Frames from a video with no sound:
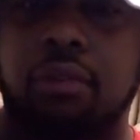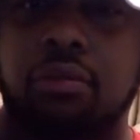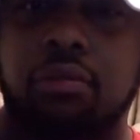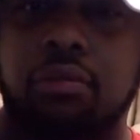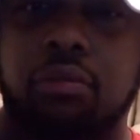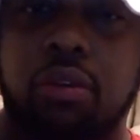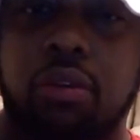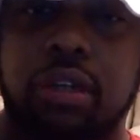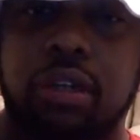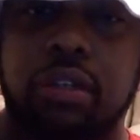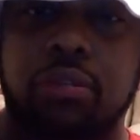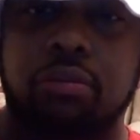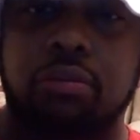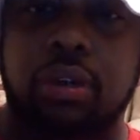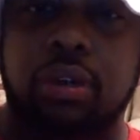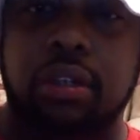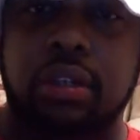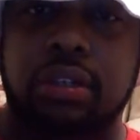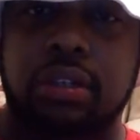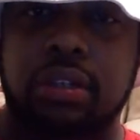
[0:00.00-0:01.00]

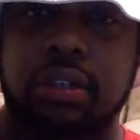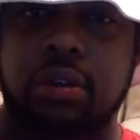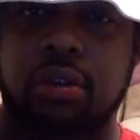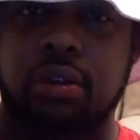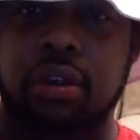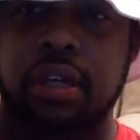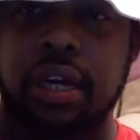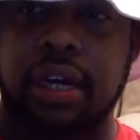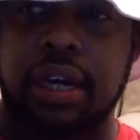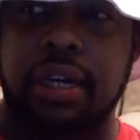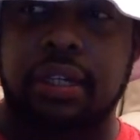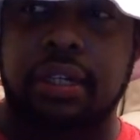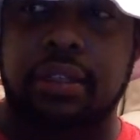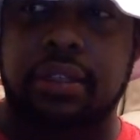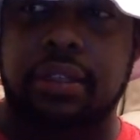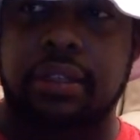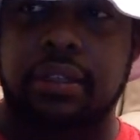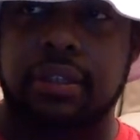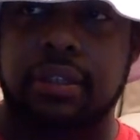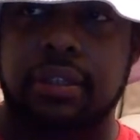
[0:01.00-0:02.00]
what's your
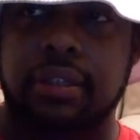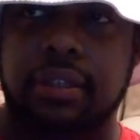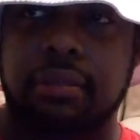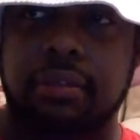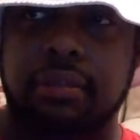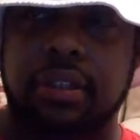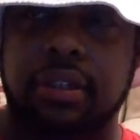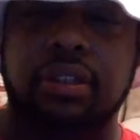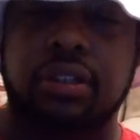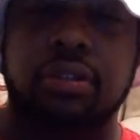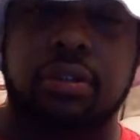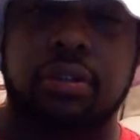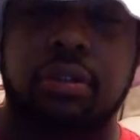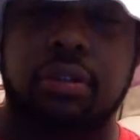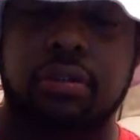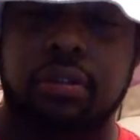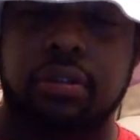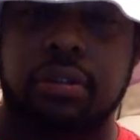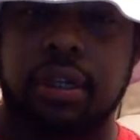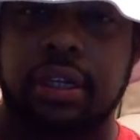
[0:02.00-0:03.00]
next? What you
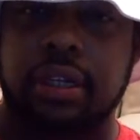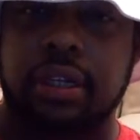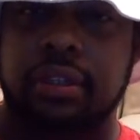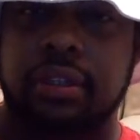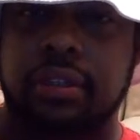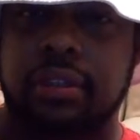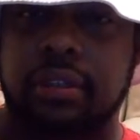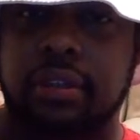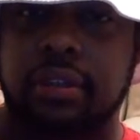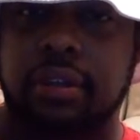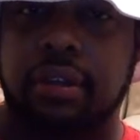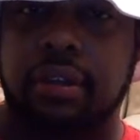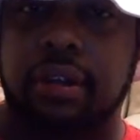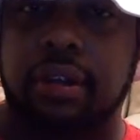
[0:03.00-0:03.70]
gonna do next?